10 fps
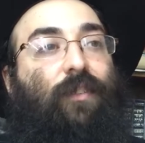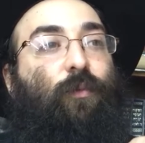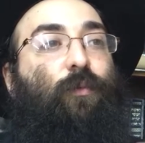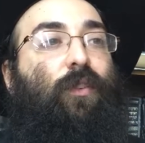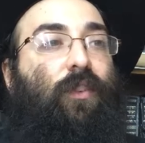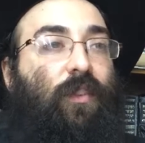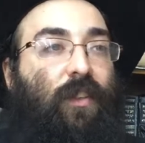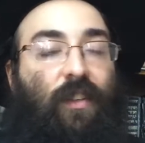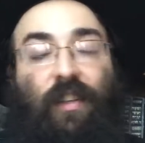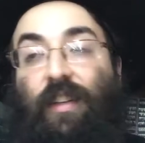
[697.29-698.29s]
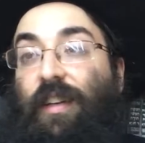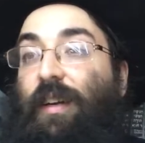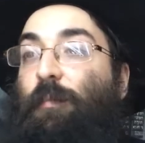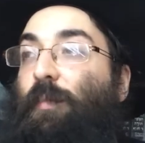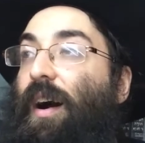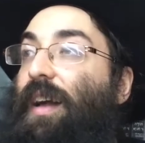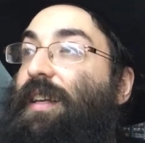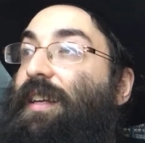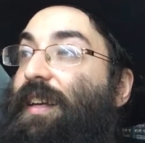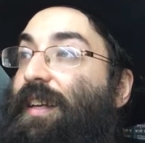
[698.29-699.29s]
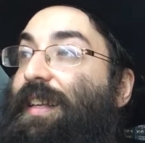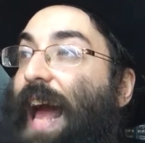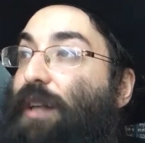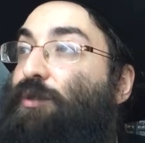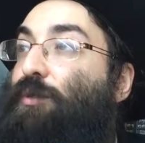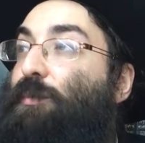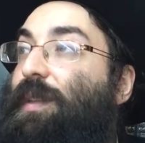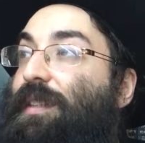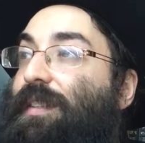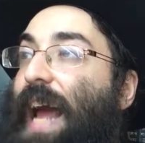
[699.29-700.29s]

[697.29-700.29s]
to work by natural means.